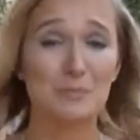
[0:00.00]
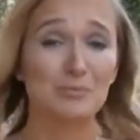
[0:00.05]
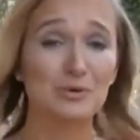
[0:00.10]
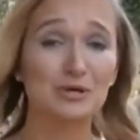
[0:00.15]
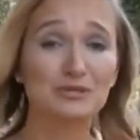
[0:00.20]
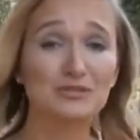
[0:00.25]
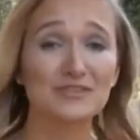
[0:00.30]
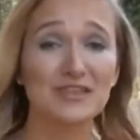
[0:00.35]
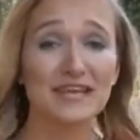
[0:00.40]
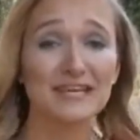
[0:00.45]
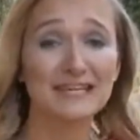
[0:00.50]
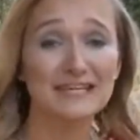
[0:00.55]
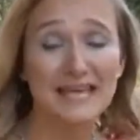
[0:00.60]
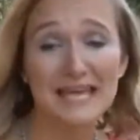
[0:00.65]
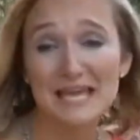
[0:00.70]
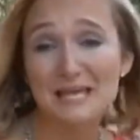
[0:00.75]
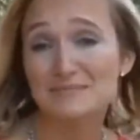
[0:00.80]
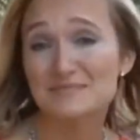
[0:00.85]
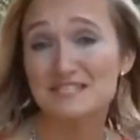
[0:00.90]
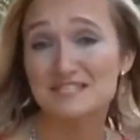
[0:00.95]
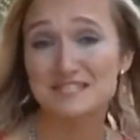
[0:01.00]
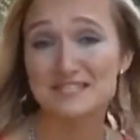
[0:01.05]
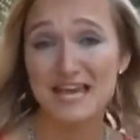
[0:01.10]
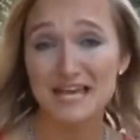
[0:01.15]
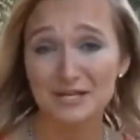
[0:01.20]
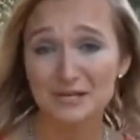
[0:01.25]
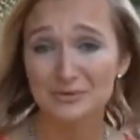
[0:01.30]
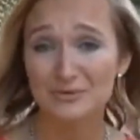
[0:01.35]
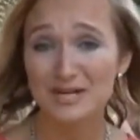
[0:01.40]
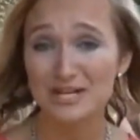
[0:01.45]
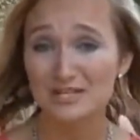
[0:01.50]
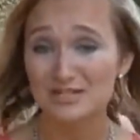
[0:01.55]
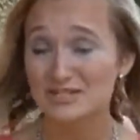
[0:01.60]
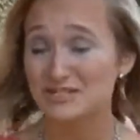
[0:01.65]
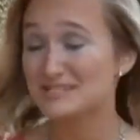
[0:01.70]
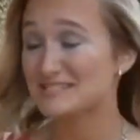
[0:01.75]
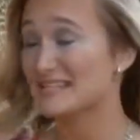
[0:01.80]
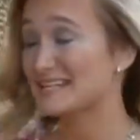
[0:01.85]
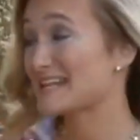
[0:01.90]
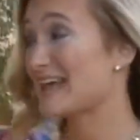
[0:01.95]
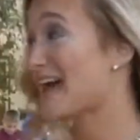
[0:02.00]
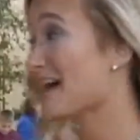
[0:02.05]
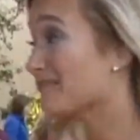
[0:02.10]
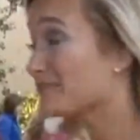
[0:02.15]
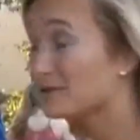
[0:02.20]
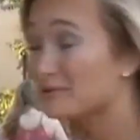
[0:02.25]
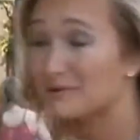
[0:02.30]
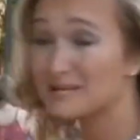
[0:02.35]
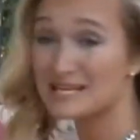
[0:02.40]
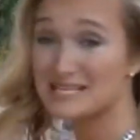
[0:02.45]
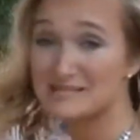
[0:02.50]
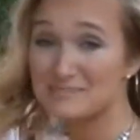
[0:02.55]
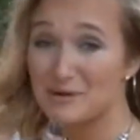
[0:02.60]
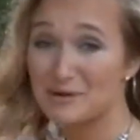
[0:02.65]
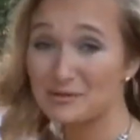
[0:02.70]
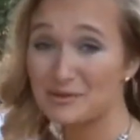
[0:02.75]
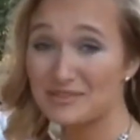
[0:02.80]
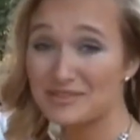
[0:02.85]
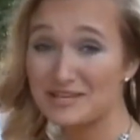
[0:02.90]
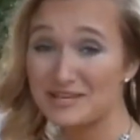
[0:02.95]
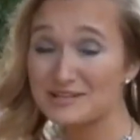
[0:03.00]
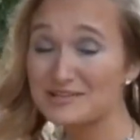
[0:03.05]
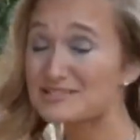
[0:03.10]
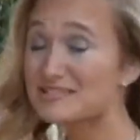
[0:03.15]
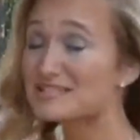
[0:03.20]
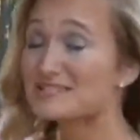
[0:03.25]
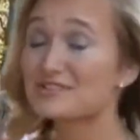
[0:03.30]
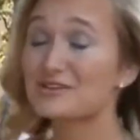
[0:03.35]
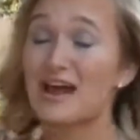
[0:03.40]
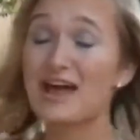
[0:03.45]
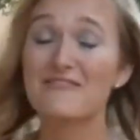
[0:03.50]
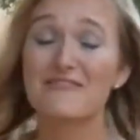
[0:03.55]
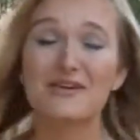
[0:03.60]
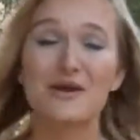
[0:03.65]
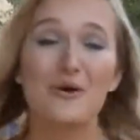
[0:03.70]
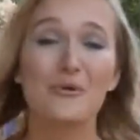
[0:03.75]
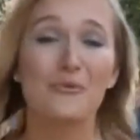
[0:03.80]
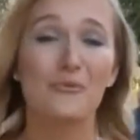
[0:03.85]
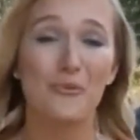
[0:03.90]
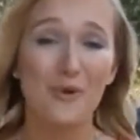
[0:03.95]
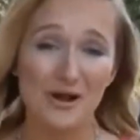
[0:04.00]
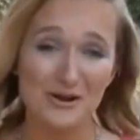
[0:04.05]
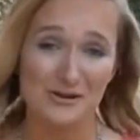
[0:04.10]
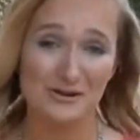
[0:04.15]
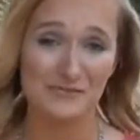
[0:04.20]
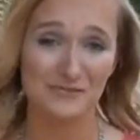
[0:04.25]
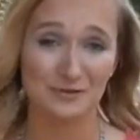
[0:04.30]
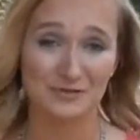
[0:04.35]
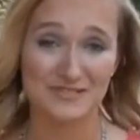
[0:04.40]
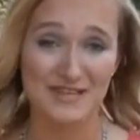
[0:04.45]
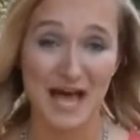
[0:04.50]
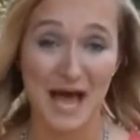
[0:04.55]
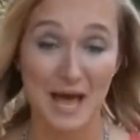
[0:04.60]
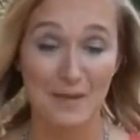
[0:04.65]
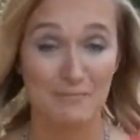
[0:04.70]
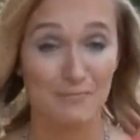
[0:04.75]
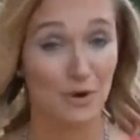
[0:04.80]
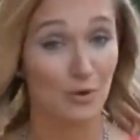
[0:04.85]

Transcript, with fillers: birthday games, decorations, and everyone I spoke with here says they're having a wonderful time.